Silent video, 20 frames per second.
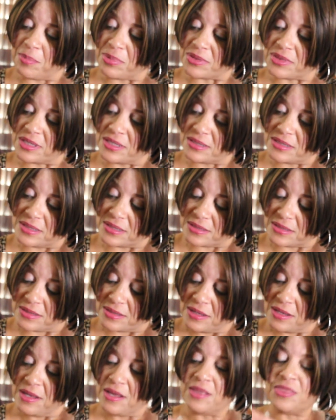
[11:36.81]
But this
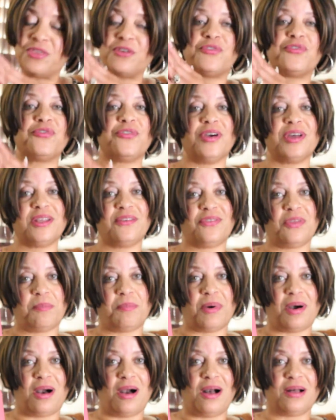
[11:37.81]
is the front of the
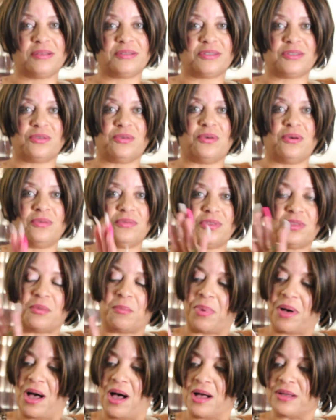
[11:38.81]
box, so the
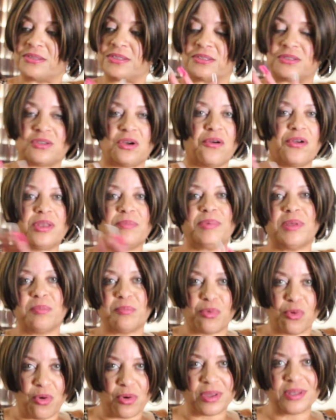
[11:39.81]
box has already been
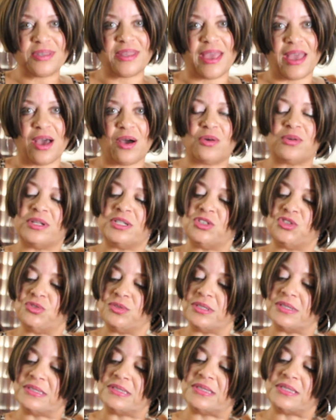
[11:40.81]
broken down, as you
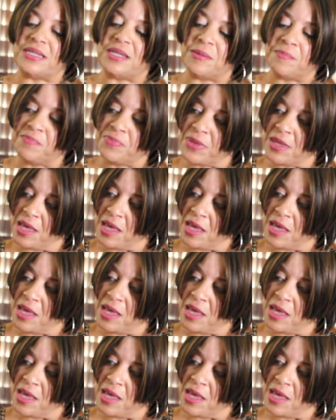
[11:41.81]
can see.